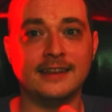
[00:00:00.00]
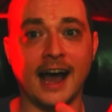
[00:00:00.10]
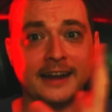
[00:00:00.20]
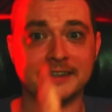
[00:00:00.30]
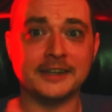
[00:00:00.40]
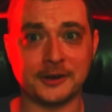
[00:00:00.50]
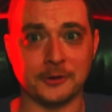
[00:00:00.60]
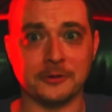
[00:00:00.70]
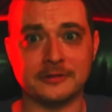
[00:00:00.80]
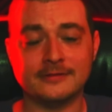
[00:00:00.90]

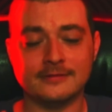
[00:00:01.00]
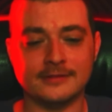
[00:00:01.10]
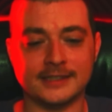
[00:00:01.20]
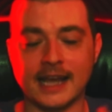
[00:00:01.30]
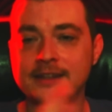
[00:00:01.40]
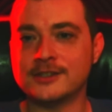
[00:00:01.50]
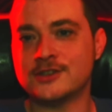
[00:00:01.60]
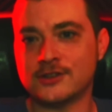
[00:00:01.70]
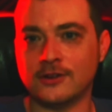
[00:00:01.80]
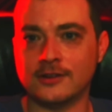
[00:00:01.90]
identical.
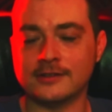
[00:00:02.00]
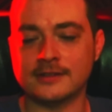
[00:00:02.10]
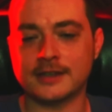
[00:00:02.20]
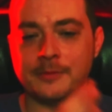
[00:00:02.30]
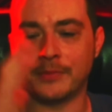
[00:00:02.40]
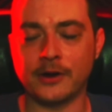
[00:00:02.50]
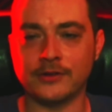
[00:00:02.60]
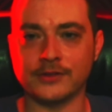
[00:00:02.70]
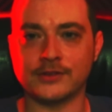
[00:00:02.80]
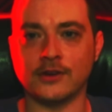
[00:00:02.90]
Zanta's songs, compared
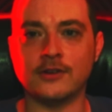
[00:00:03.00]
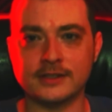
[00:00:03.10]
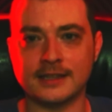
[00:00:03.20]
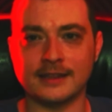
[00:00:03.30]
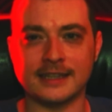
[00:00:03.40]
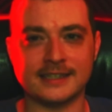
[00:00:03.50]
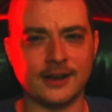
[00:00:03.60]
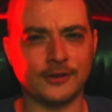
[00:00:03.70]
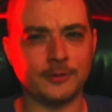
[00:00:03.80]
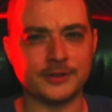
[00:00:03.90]
to the songs that they
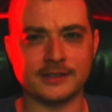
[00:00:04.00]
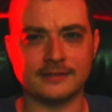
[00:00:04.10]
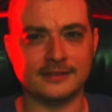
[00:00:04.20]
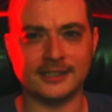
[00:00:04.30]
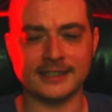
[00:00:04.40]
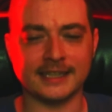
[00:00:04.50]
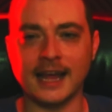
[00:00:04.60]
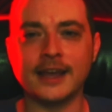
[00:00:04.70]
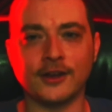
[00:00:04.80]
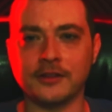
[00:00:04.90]
sound almost just
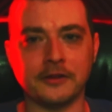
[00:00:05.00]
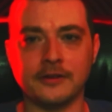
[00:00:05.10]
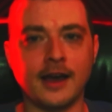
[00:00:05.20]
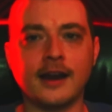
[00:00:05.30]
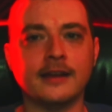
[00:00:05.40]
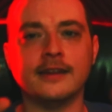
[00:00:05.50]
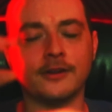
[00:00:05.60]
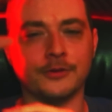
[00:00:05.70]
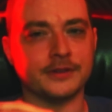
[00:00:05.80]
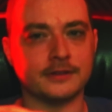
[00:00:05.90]
like, they're not
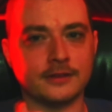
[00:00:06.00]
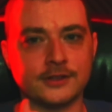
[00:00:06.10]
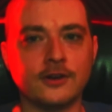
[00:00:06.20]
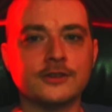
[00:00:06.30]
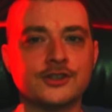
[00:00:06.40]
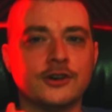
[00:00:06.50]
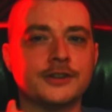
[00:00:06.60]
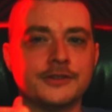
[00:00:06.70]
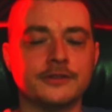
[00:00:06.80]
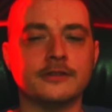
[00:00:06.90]
identical. The song
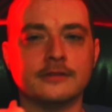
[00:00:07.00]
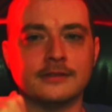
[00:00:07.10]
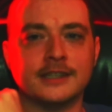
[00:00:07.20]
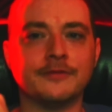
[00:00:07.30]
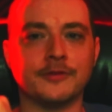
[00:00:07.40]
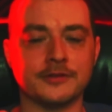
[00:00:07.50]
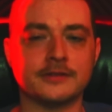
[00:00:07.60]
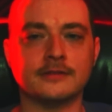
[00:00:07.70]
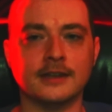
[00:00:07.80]
structure differs.